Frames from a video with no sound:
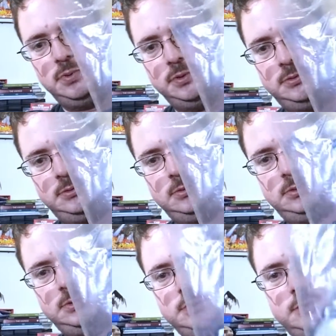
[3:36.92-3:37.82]
opening up.
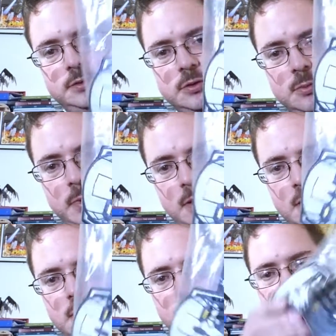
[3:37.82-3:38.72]
This
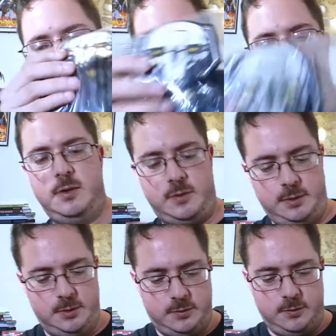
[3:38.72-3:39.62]
is going to be, um,
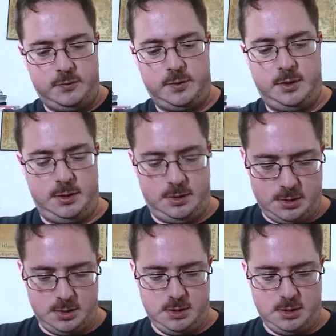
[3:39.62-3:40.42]
I'm guessing this is